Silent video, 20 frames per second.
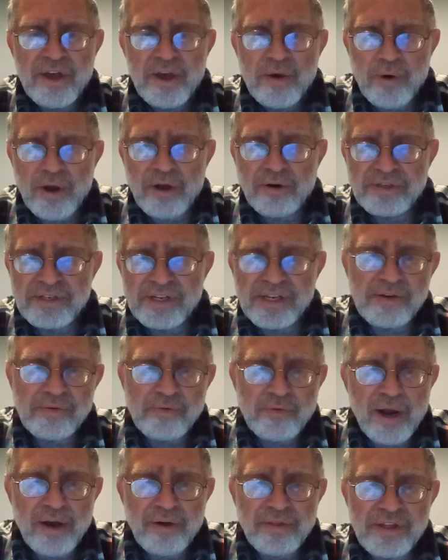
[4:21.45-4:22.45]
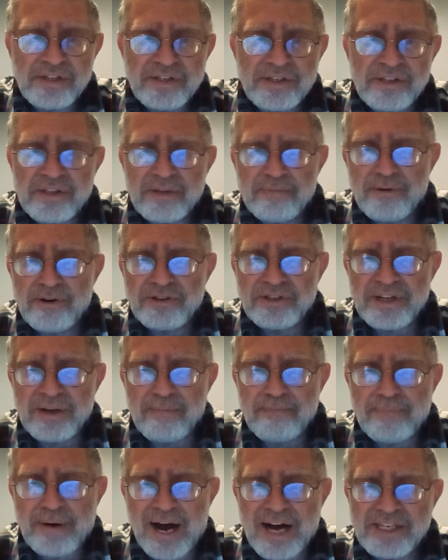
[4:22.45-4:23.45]
While this is the most
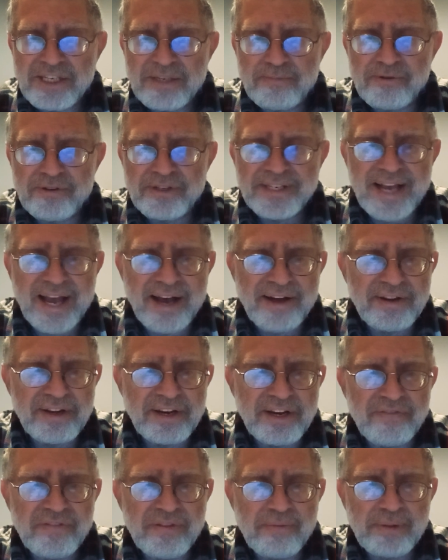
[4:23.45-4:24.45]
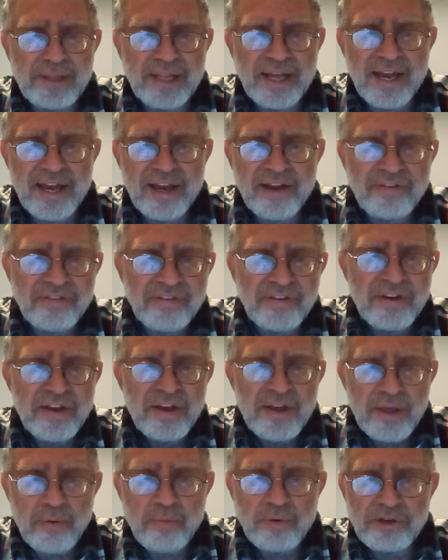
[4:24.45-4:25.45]
impossible sounding of the plagues,
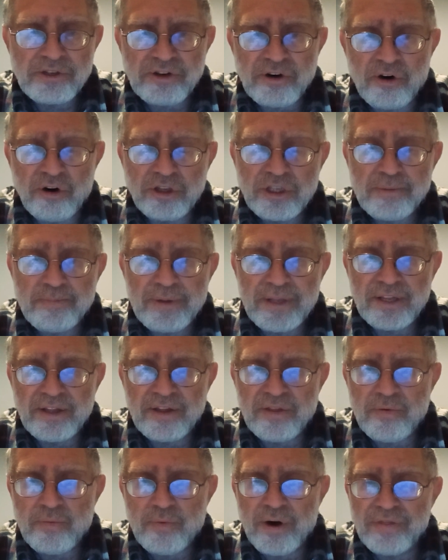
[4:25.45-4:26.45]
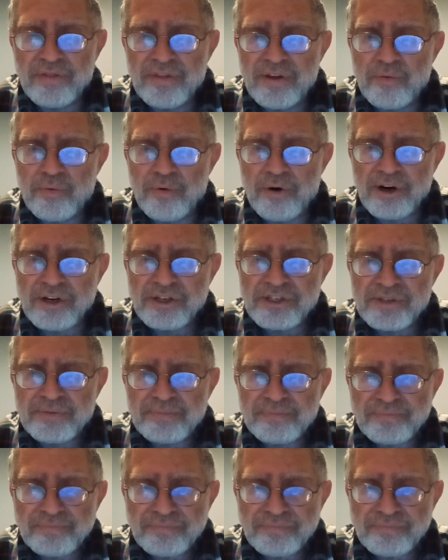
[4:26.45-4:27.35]
it was ultimately the one that worked.